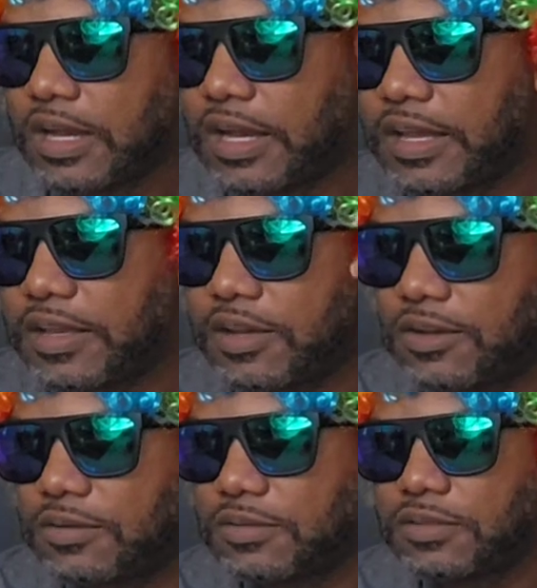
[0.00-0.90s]
I ain't
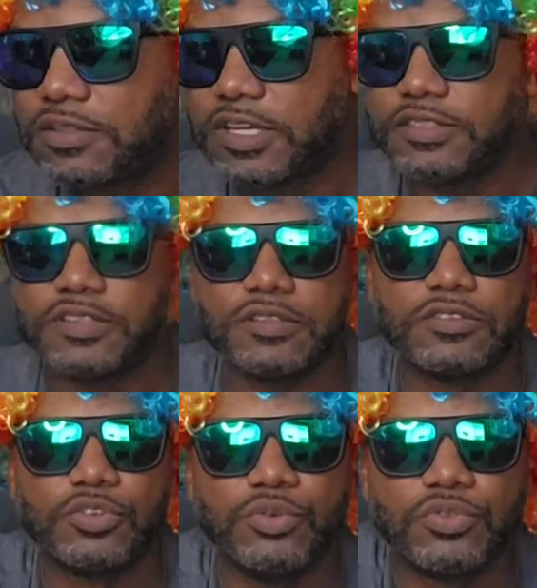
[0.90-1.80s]
going to touch it
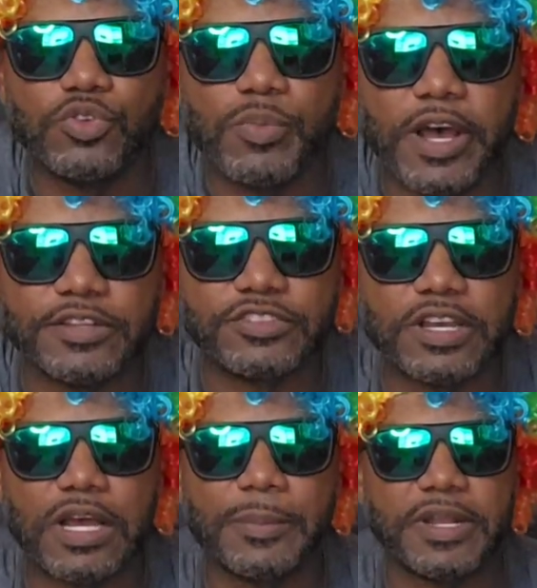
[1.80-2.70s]
too much,
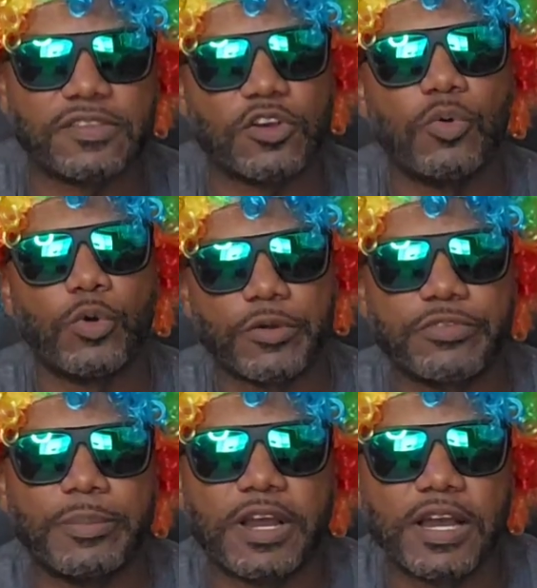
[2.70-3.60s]
y'all. But it's going to work
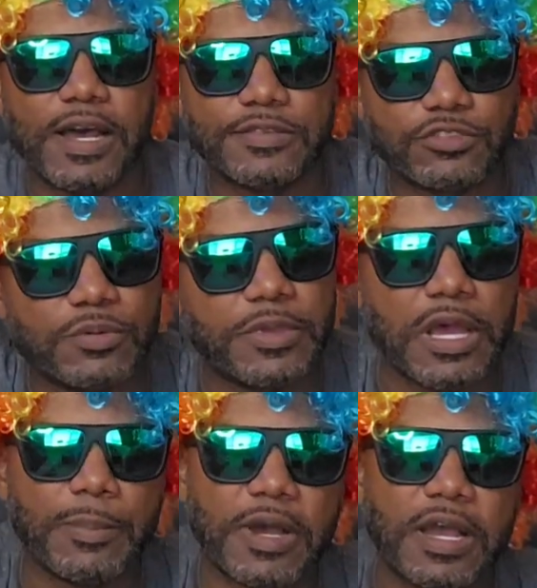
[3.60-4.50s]
for my costume,
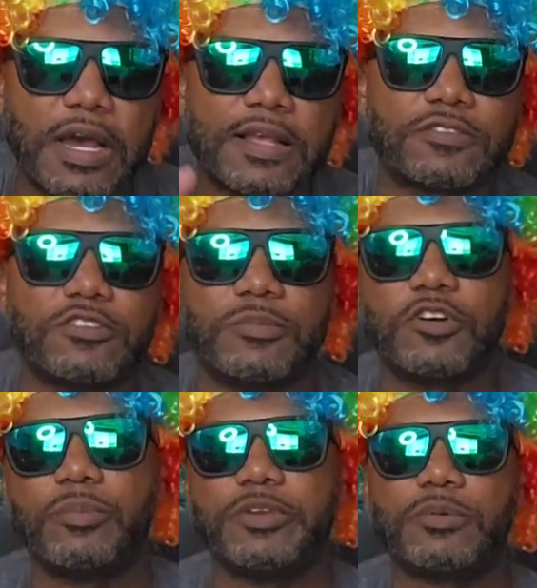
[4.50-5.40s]
y'all. My costume
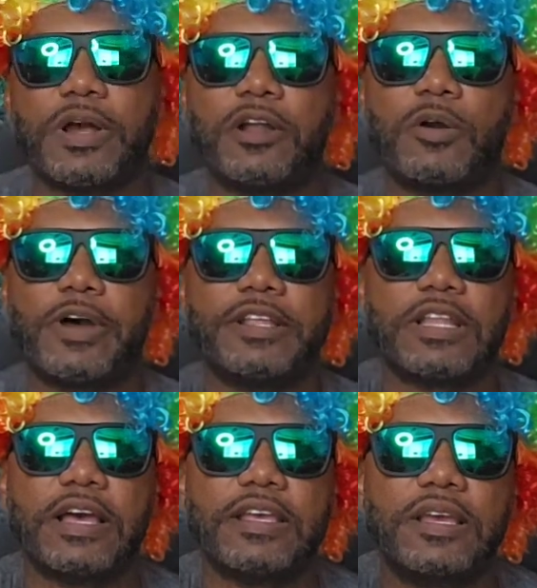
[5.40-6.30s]
going to be right. All right,
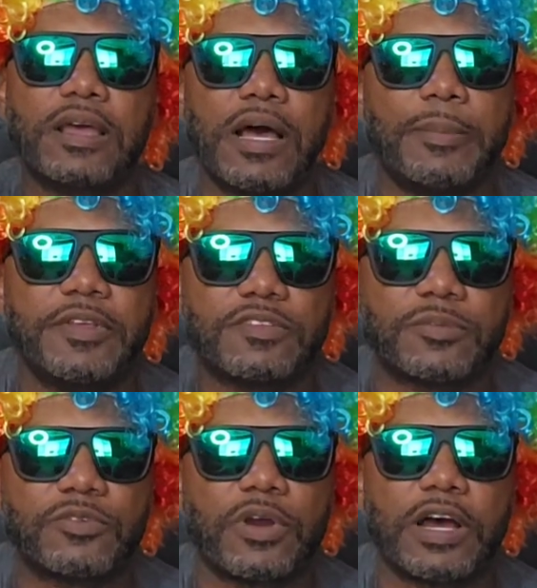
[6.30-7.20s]
like, comment,
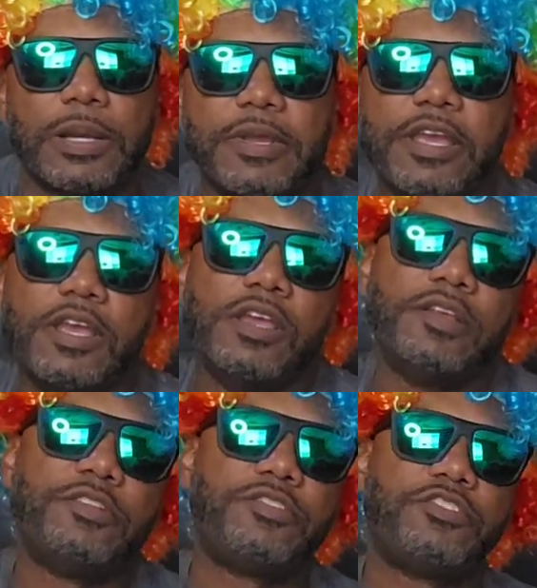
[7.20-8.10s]
subscribe.
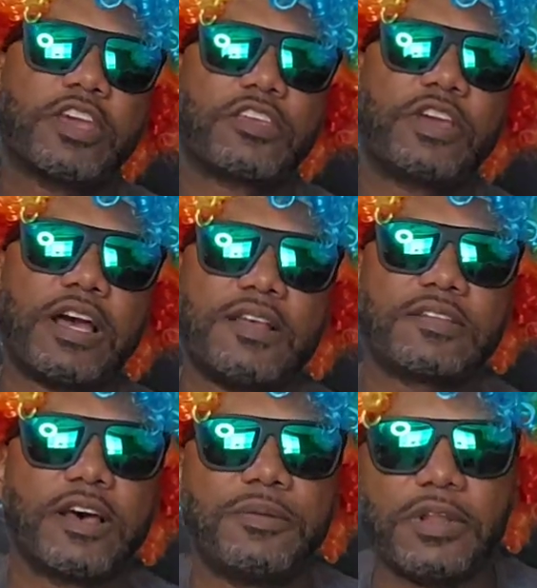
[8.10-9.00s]
Check you guys
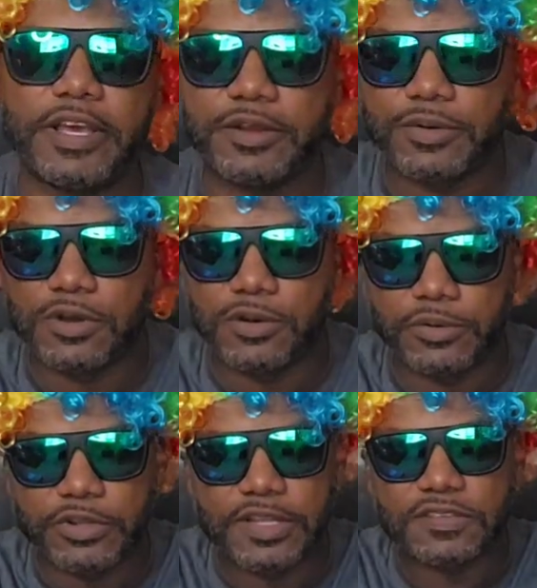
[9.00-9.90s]
out later
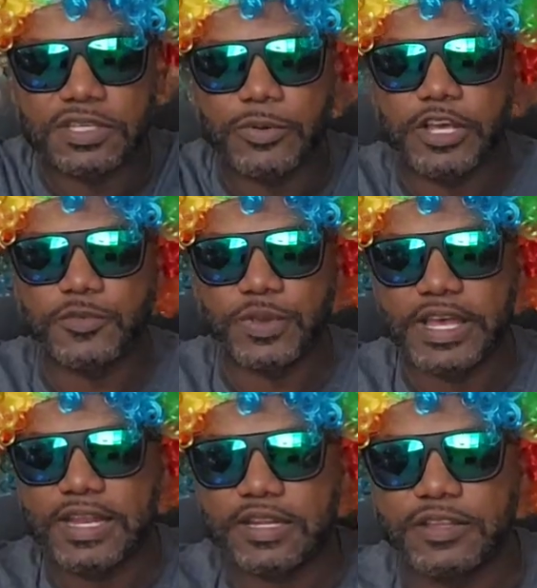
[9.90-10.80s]
on, or let's see what else we
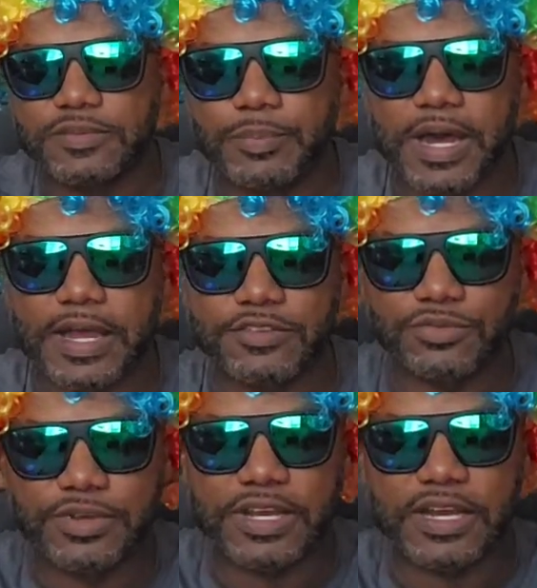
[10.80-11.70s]
got in this box,
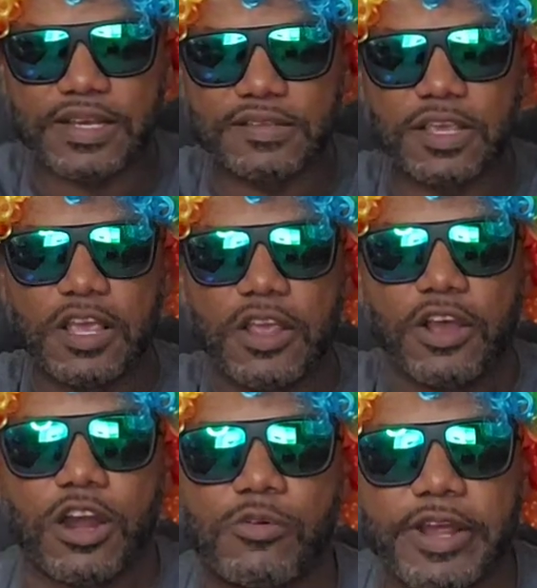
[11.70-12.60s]
you guys.
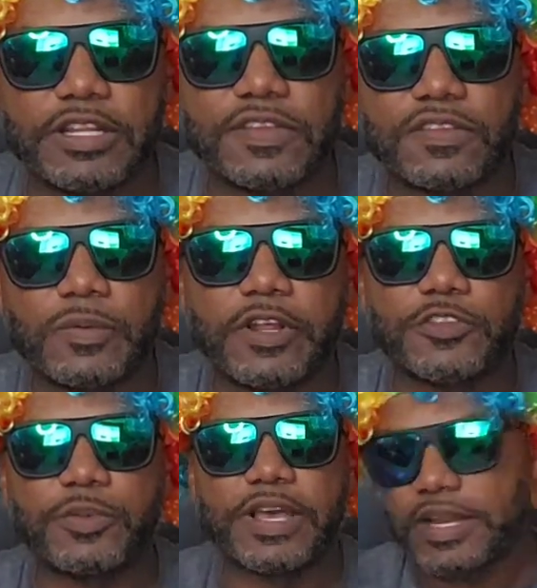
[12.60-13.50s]
All right, let's see what
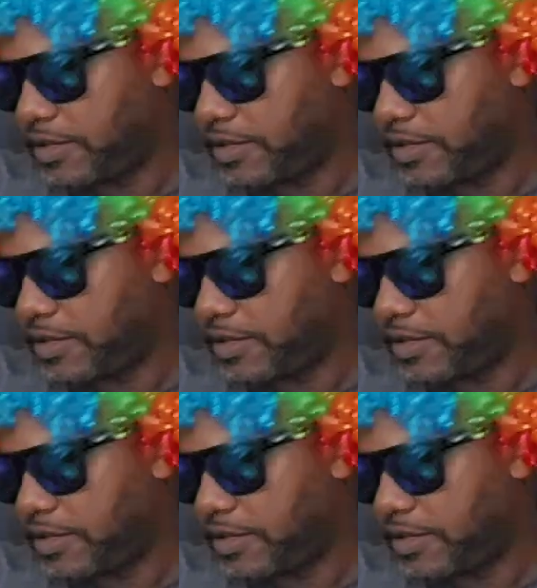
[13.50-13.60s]
else we got